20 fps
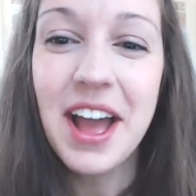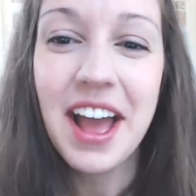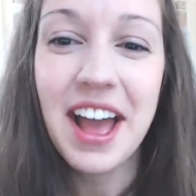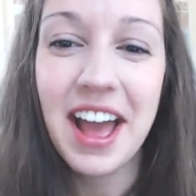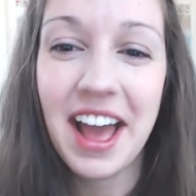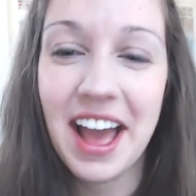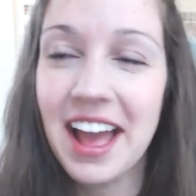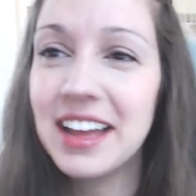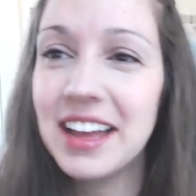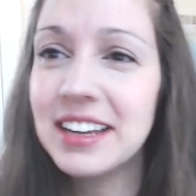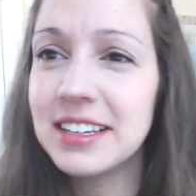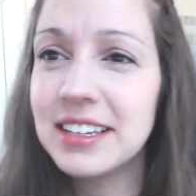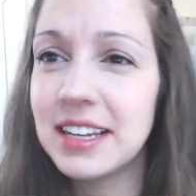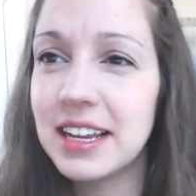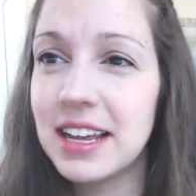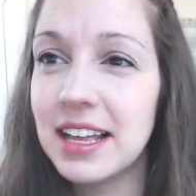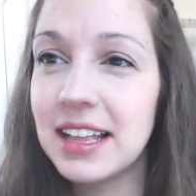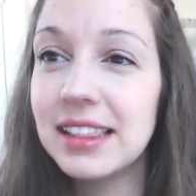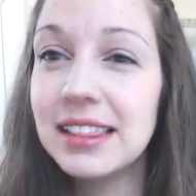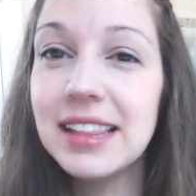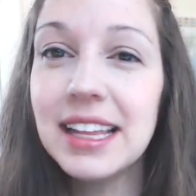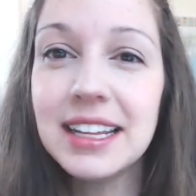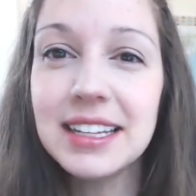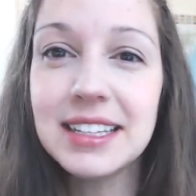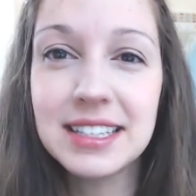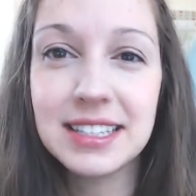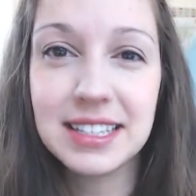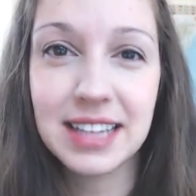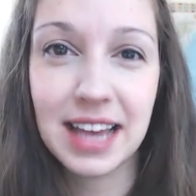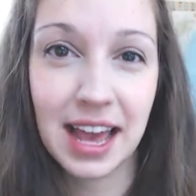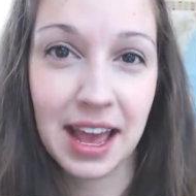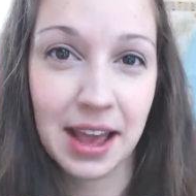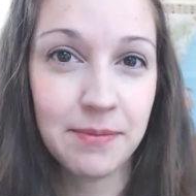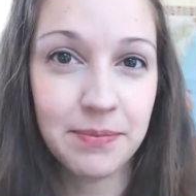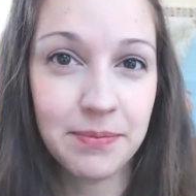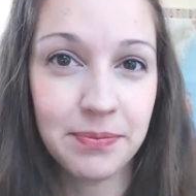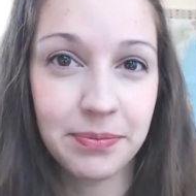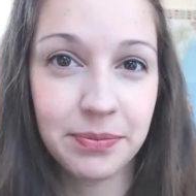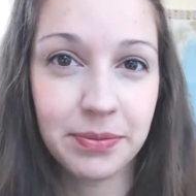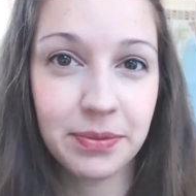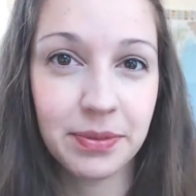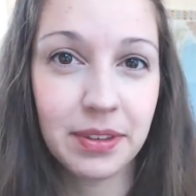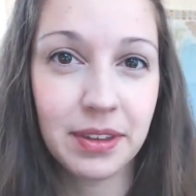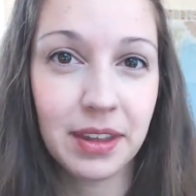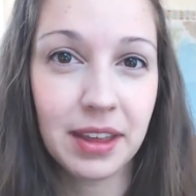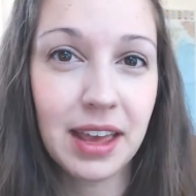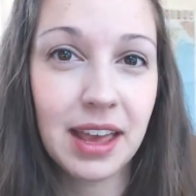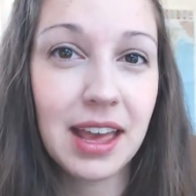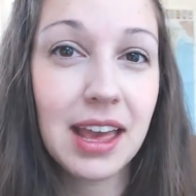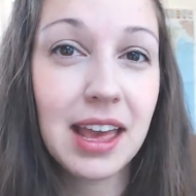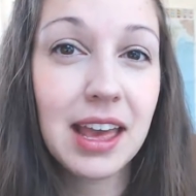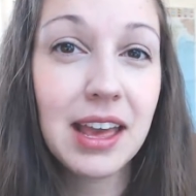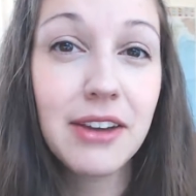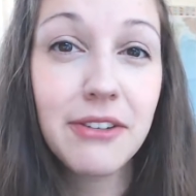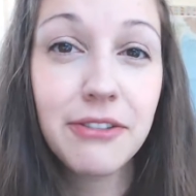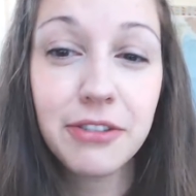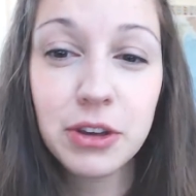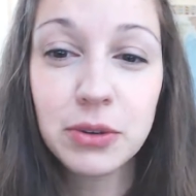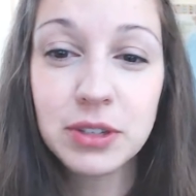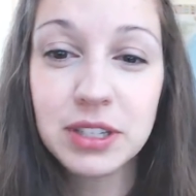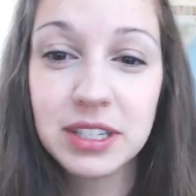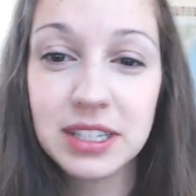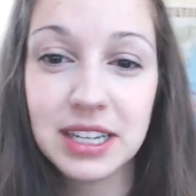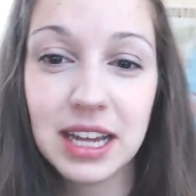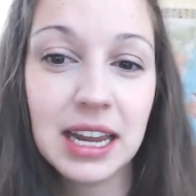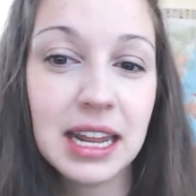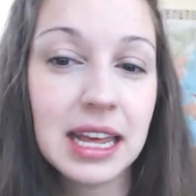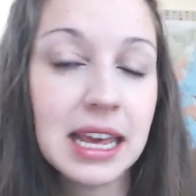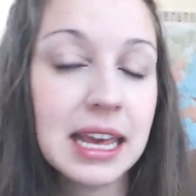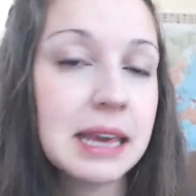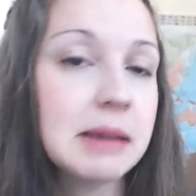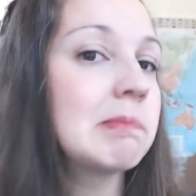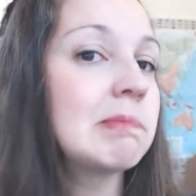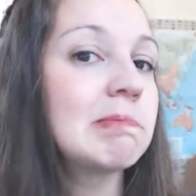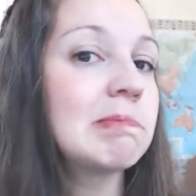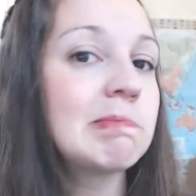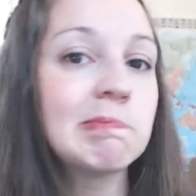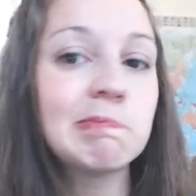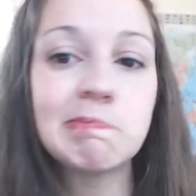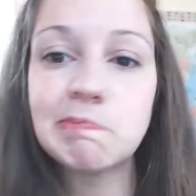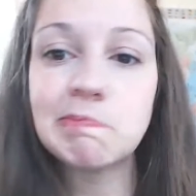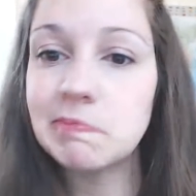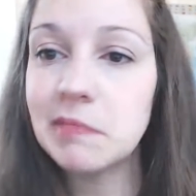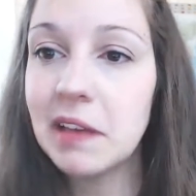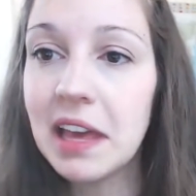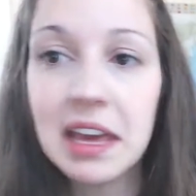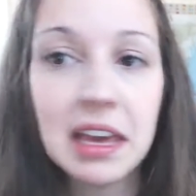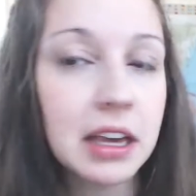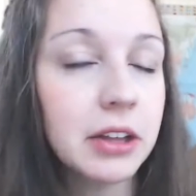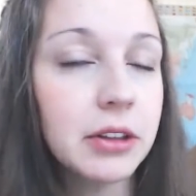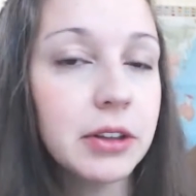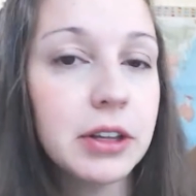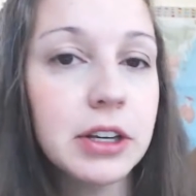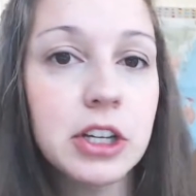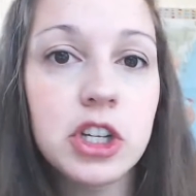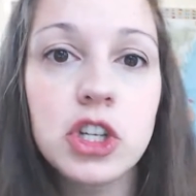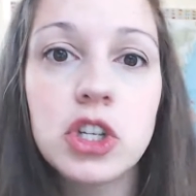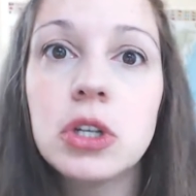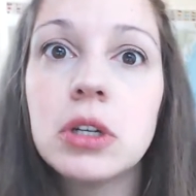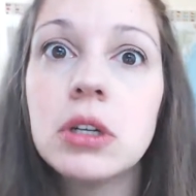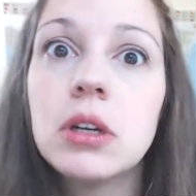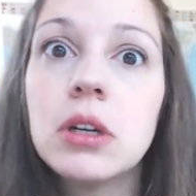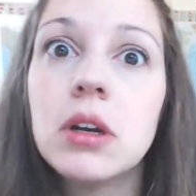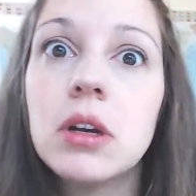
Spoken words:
And let's say if you study English,